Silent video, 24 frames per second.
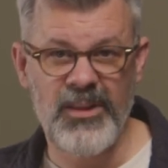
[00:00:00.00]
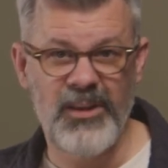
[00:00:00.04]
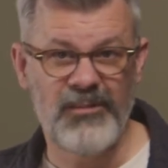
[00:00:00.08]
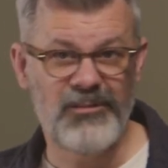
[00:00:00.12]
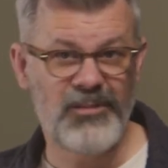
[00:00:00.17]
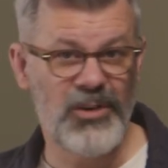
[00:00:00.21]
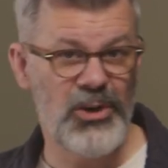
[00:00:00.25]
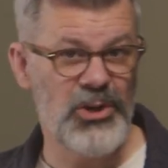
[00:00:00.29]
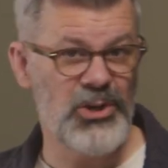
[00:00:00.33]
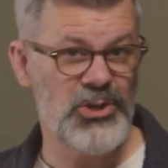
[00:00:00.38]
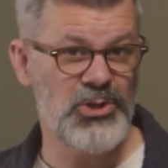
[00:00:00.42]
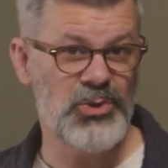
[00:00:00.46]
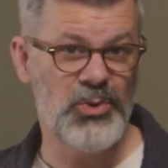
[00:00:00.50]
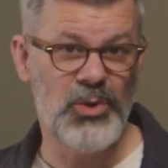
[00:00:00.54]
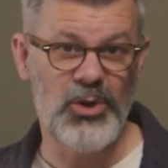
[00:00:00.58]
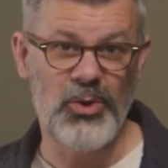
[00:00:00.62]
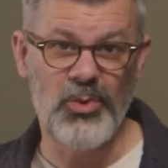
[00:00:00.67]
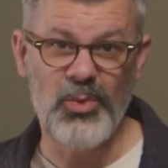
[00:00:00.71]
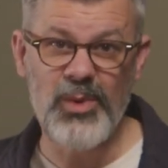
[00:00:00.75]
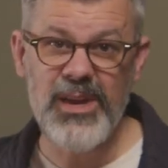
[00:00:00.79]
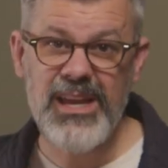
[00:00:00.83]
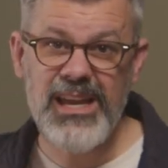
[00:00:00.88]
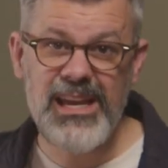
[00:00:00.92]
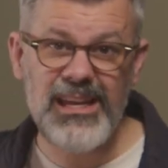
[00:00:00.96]
First, when
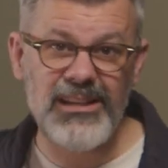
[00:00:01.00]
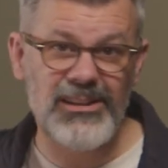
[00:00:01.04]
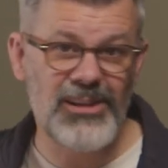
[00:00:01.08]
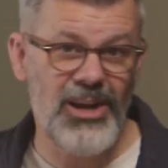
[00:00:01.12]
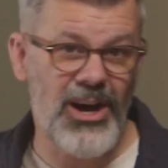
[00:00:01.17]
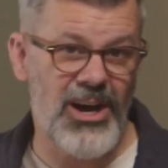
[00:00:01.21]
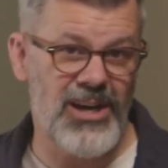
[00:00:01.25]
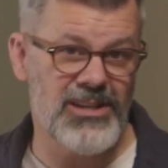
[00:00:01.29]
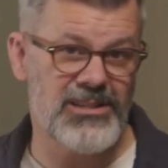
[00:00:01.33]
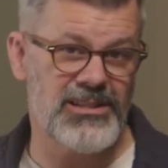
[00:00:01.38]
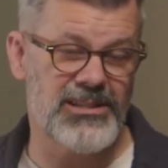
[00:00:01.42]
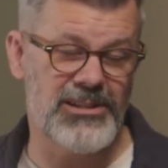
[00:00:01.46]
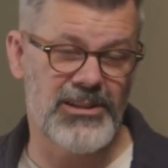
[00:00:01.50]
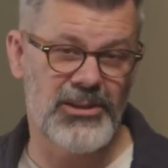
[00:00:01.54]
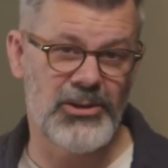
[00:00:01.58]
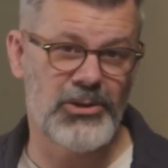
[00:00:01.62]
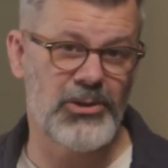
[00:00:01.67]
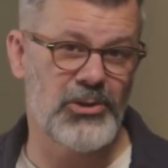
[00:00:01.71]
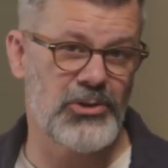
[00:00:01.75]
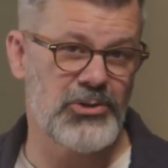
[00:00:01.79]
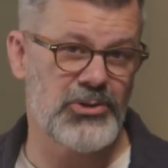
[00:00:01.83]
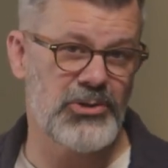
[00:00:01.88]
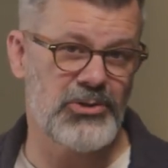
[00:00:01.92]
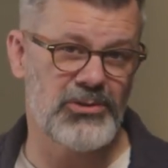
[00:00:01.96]
we get lost in a
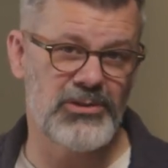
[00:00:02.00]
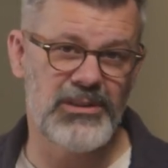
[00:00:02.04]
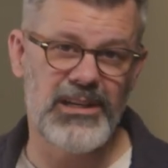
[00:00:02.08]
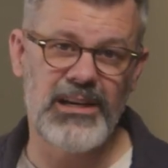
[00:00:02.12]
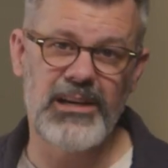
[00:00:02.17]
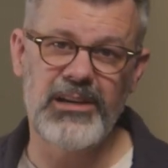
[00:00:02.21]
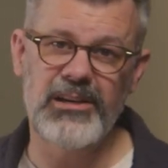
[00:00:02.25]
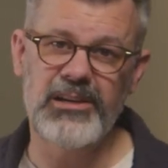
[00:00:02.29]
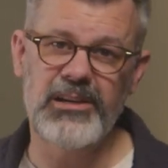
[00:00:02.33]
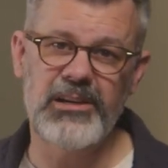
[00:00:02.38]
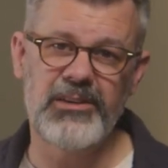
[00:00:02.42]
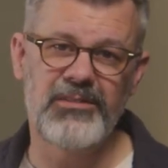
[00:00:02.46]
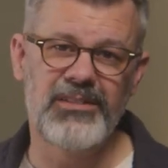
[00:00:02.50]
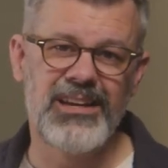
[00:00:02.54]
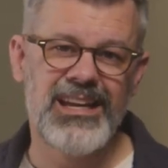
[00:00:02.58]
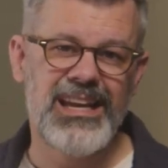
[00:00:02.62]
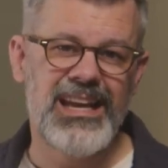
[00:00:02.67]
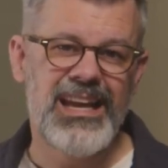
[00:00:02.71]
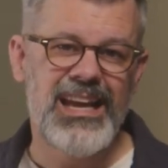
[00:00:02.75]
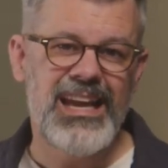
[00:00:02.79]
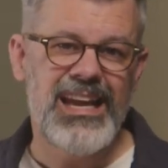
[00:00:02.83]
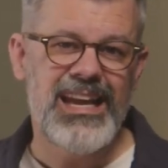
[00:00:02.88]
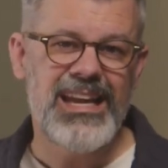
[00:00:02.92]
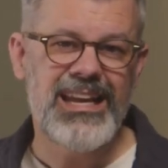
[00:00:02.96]
cultural narrative,
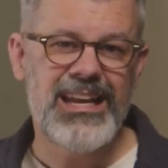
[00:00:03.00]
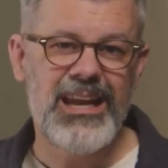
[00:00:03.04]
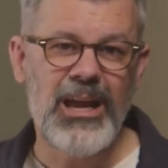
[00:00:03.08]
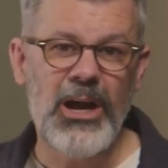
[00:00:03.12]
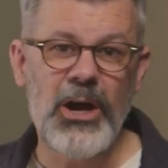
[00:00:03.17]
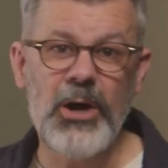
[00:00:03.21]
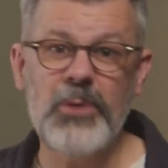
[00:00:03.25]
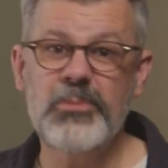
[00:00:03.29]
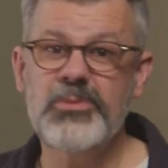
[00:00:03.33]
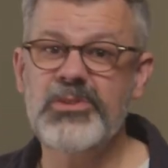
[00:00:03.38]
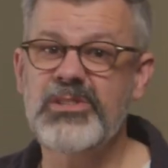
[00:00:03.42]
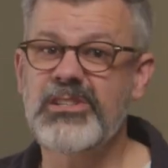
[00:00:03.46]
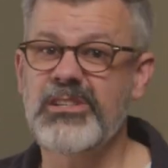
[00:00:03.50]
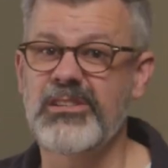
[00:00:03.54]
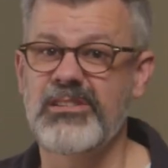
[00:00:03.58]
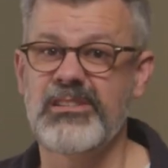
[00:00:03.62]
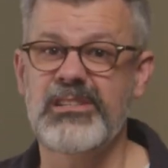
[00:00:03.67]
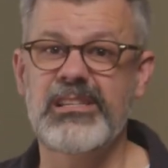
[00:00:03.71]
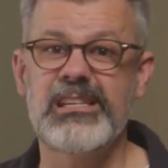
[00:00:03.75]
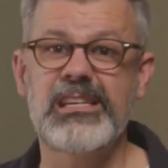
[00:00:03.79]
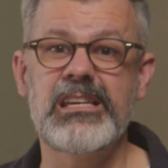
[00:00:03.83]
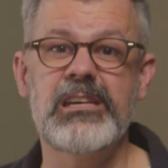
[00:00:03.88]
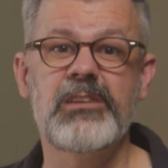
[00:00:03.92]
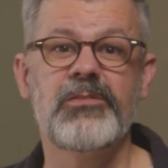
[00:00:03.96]
it helps to
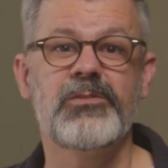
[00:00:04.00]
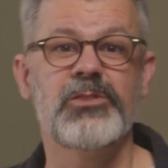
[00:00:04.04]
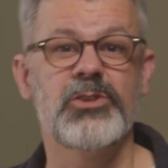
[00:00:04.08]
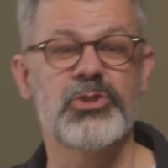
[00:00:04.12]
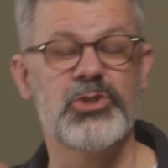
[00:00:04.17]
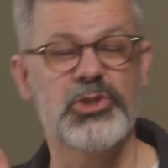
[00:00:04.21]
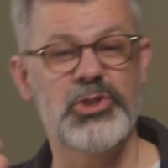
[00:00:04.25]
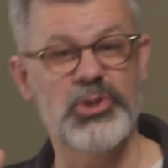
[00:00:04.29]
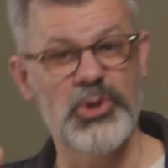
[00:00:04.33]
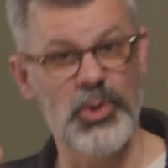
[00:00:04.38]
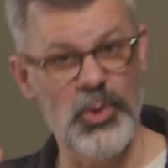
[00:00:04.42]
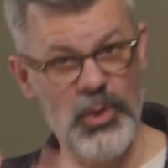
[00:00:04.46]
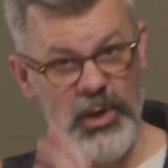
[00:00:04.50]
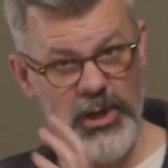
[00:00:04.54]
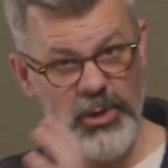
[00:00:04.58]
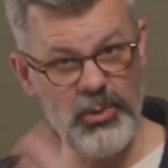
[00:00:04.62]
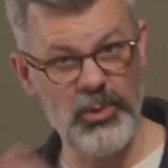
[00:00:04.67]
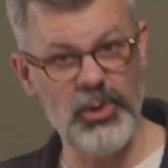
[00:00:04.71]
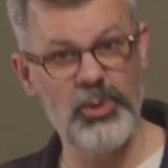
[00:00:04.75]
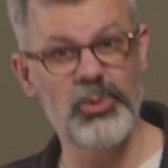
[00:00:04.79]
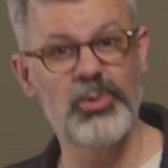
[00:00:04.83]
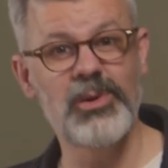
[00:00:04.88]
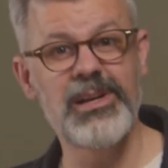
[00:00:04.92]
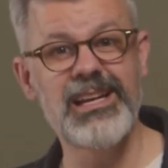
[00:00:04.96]
see if the story
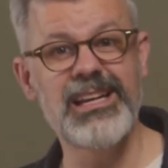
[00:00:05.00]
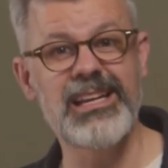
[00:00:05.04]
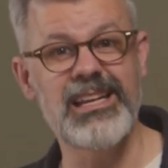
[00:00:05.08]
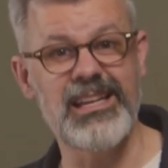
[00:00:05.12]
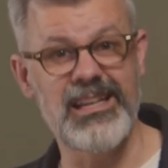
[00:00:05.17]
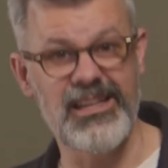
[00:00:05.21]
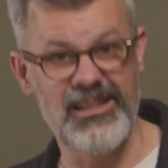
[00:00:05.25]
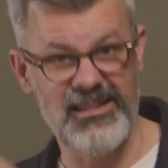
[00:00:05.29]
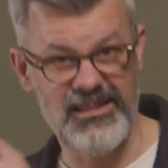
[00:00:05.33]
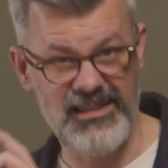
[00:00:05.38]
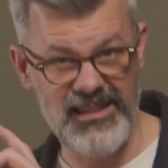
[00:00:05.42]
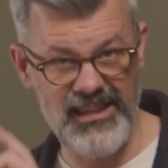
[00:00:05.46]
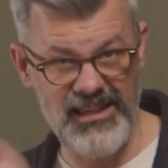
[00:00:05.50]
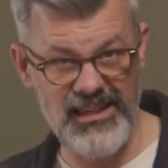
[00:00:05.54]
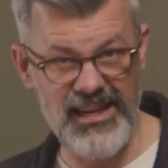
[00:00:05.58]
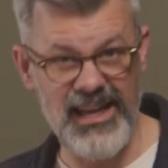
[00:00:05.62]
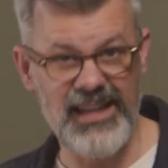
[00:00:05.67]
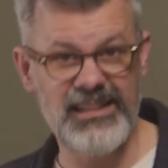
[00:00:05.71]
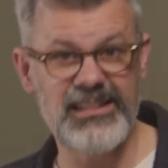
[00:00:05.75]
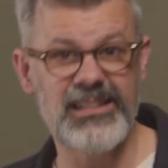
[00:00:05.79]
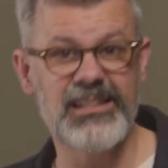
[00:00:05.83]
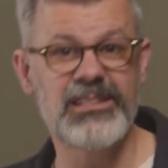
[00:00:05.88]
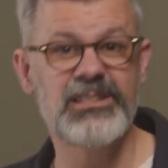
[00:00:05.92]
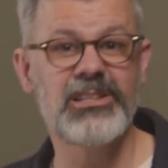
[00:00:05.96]
we're reading is
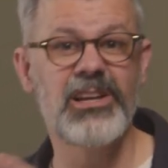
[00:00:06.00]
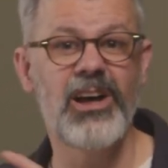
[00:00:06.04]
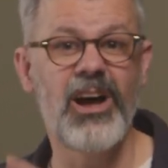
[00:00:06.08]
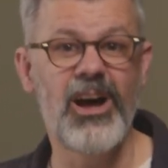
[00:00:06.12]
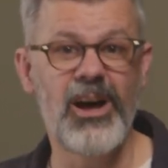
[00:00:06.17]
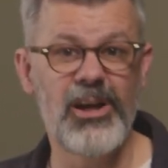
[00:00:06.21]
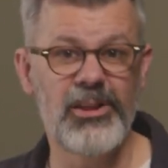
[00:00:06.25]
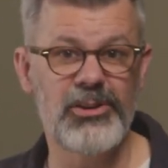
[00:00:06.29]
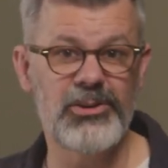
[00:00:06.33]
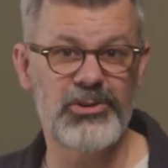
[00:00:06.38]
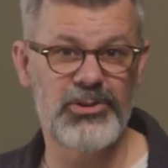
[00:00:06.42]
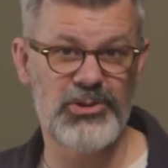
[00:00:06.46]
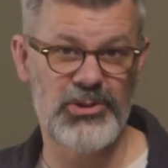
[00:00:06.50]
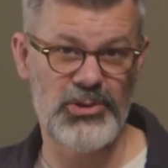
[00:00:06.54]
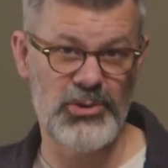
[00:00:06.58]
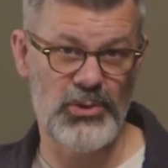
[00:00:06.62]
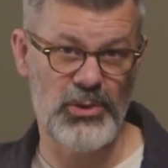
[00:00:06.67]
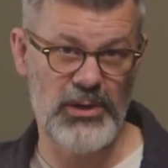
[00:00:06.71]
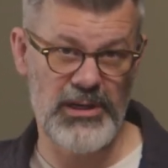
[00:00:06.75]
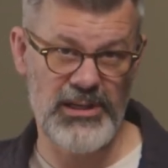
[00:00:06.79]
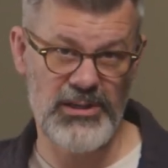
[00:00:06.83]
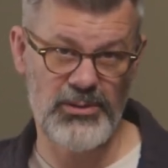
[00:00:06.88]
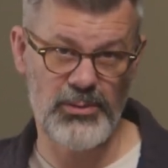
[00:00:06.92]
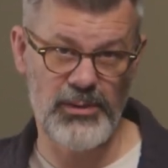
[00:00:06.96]
connected to other
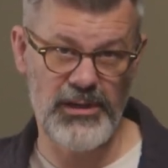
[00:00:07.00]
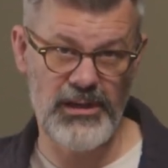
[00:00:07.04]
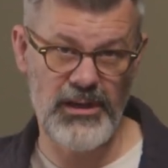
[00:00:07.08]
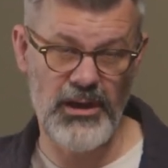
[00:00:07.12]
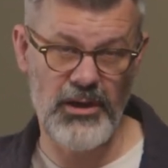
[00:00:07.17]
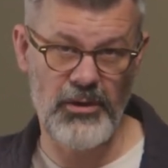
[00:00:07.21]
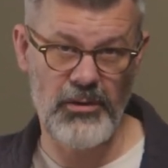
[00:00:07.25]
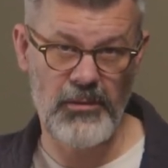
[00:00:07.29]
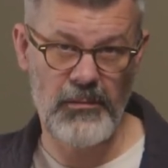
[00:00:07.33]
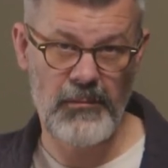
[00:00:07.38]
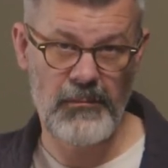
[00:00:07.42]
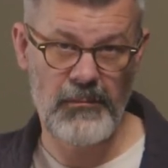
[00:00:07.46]
stories we know.